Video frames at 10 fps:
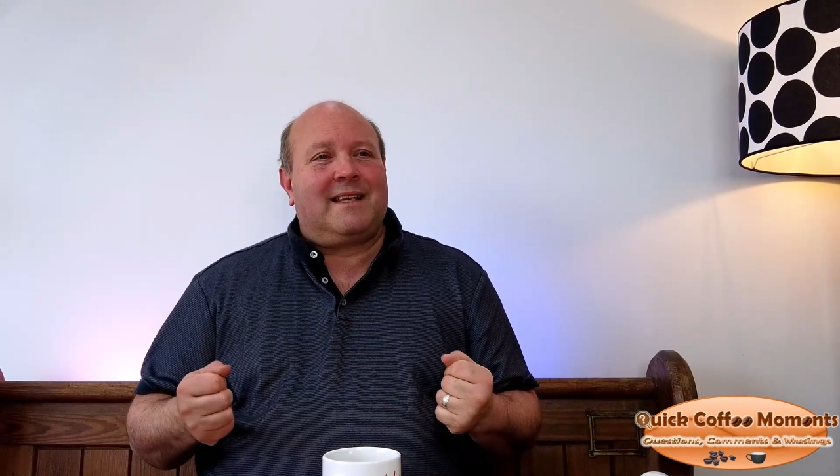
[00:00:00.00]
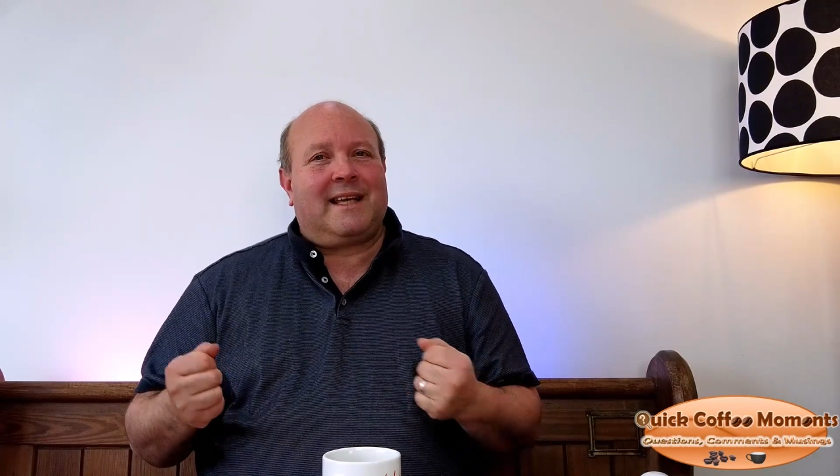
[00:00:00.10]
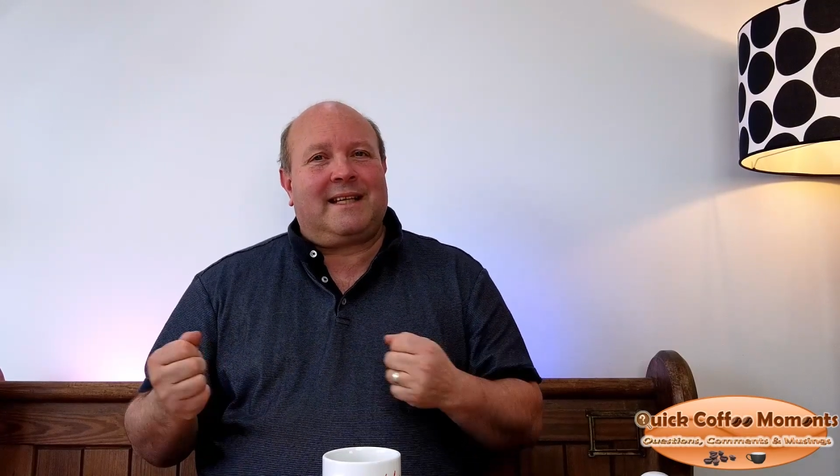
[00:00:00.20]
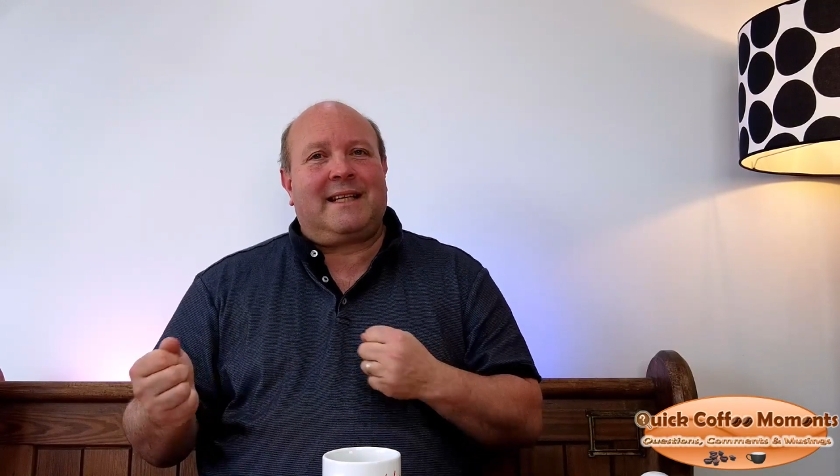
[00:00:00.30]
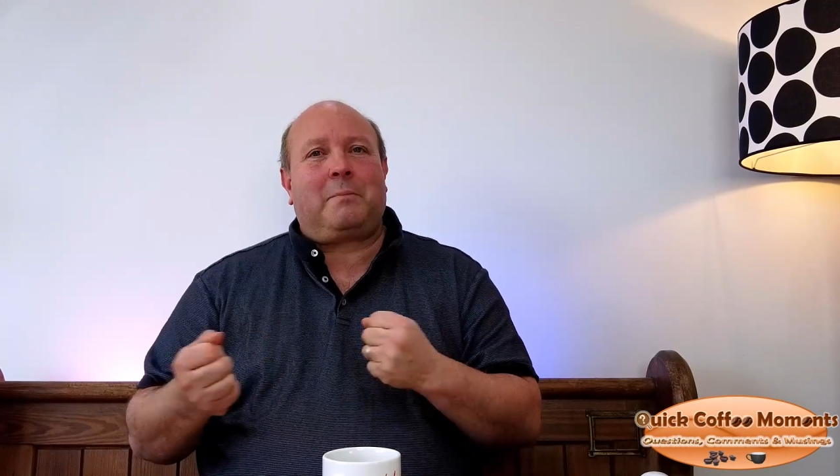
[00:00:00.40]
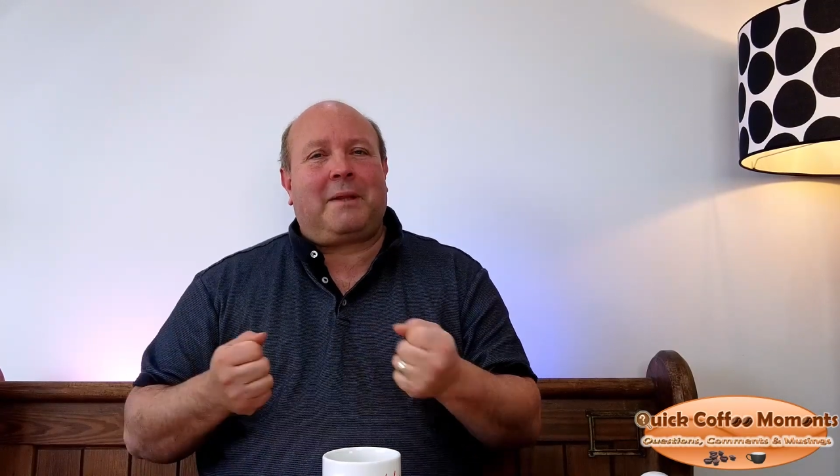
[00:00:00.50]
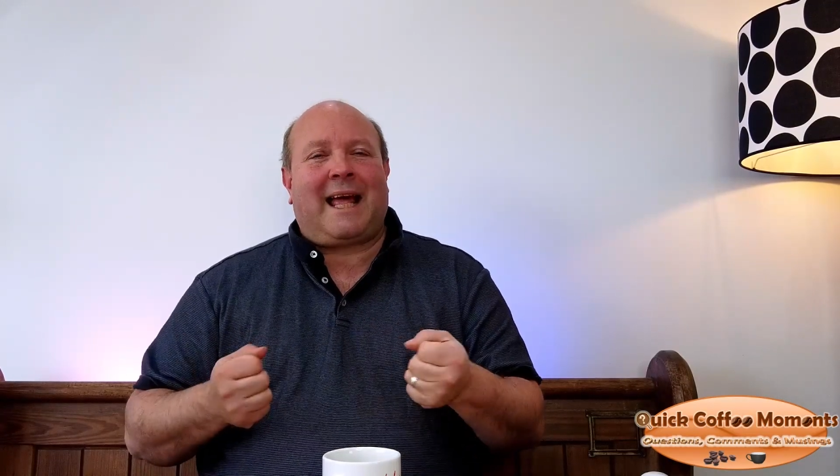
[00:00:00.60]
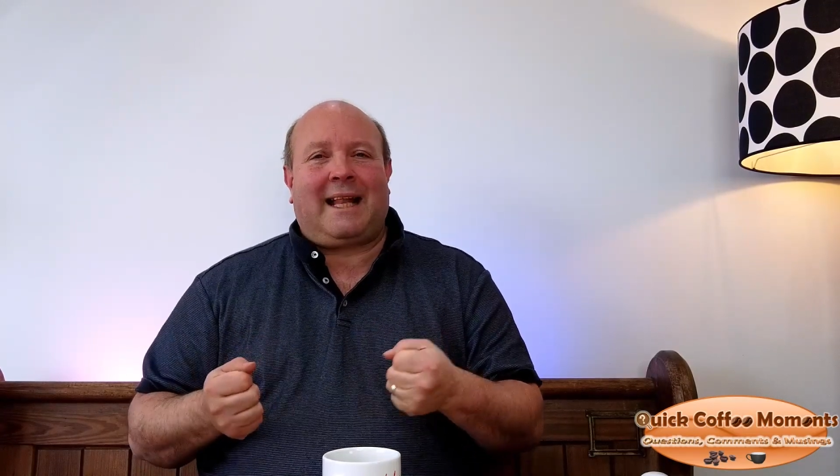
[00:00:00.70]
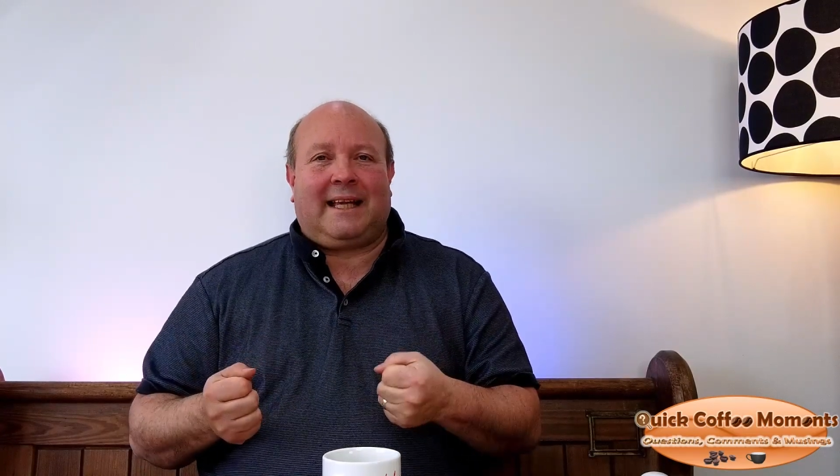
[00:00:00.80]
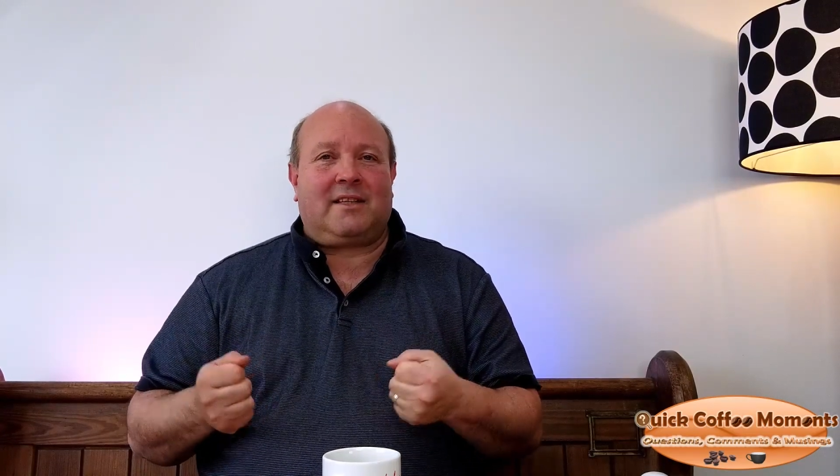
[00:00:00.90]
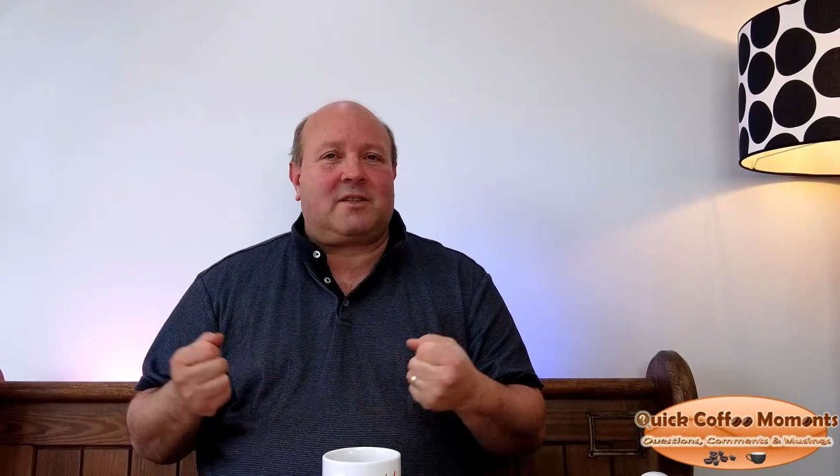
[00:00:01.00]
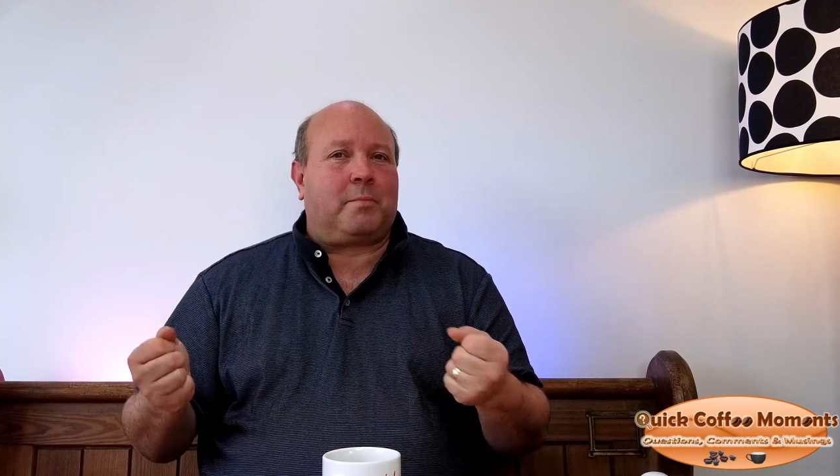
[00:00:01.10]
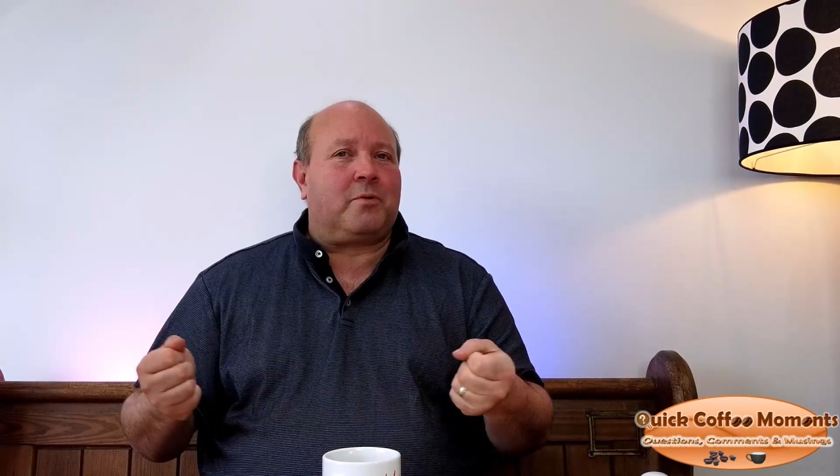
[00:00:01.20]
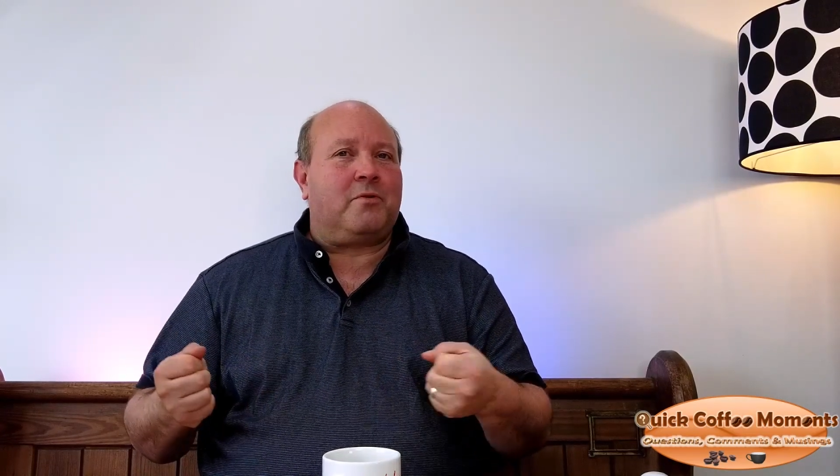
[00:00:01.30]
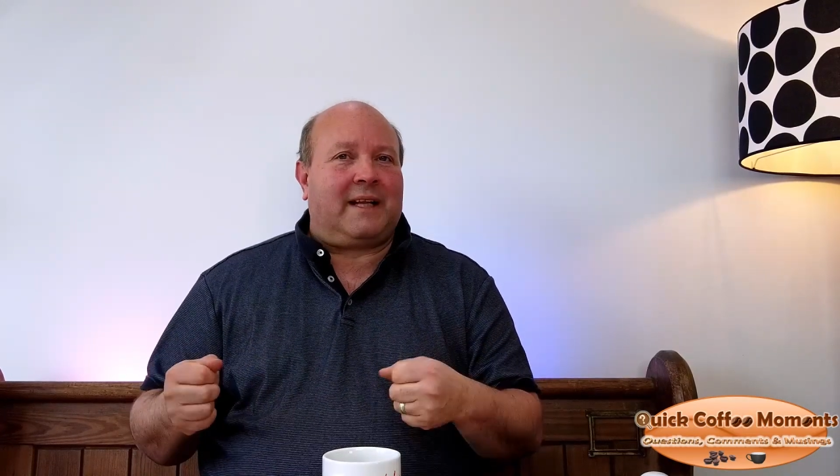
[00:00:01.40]
They didn't plan it to
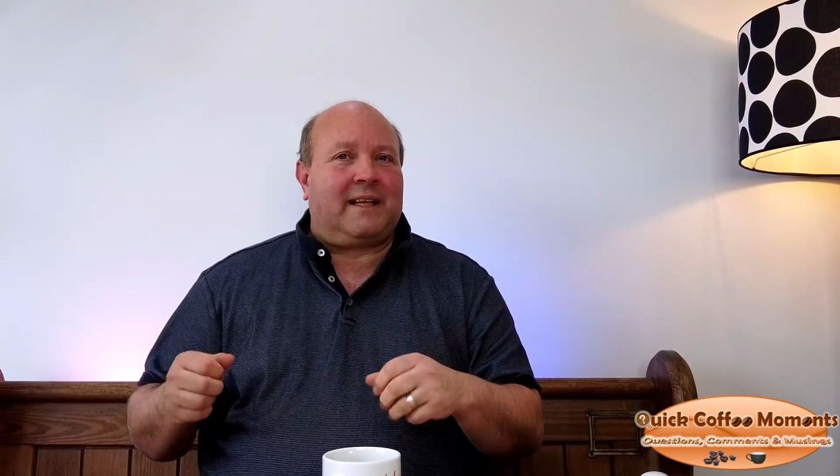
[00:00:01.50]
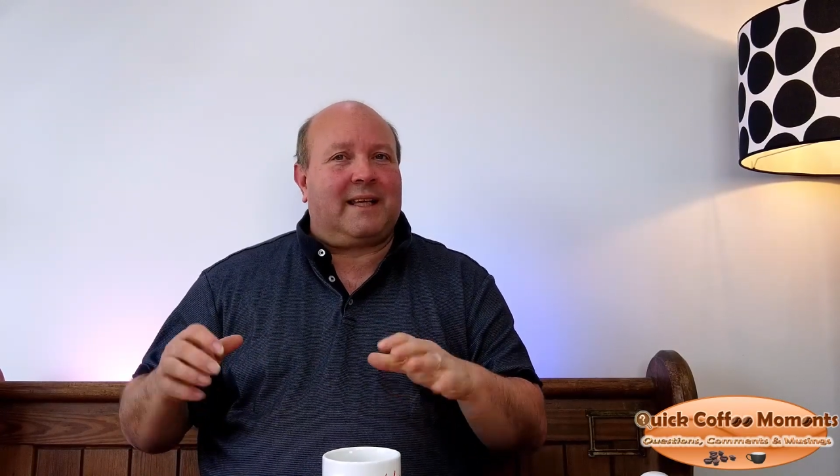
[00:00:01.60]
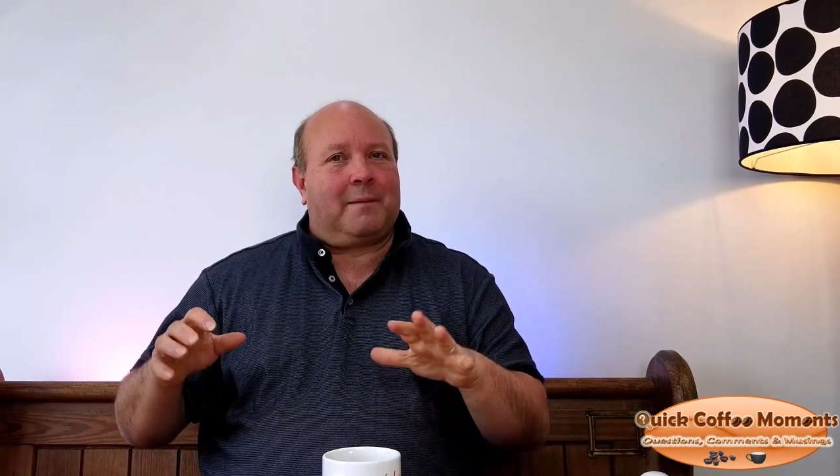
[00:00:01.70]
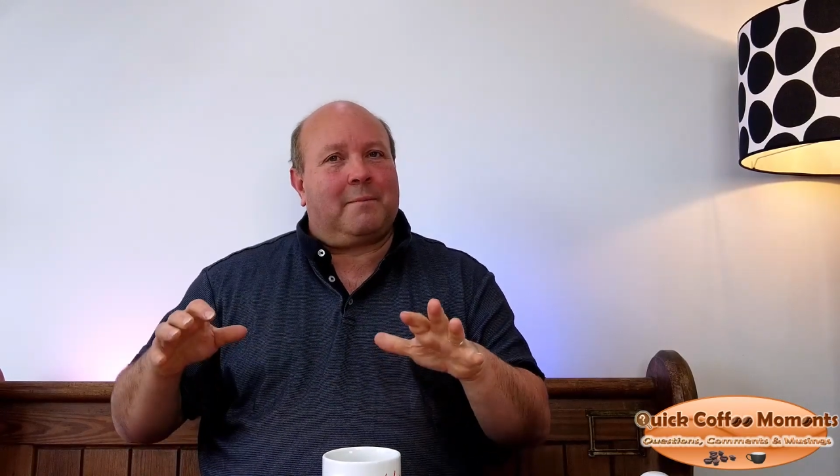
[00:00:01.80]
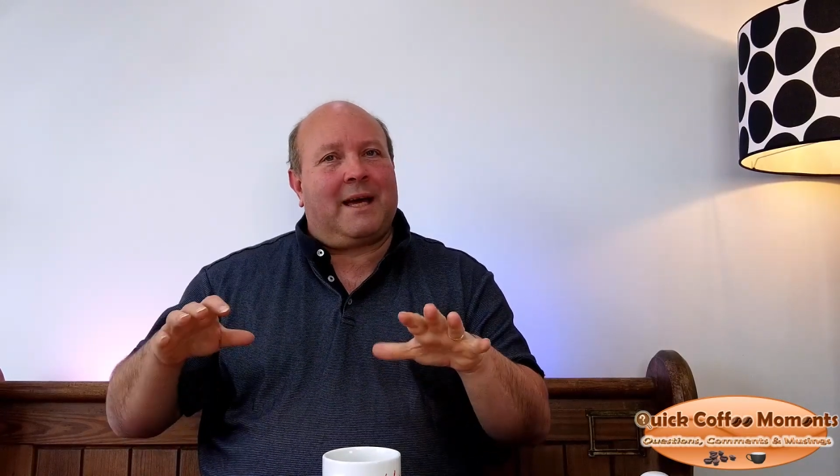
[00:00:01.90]
prove anything,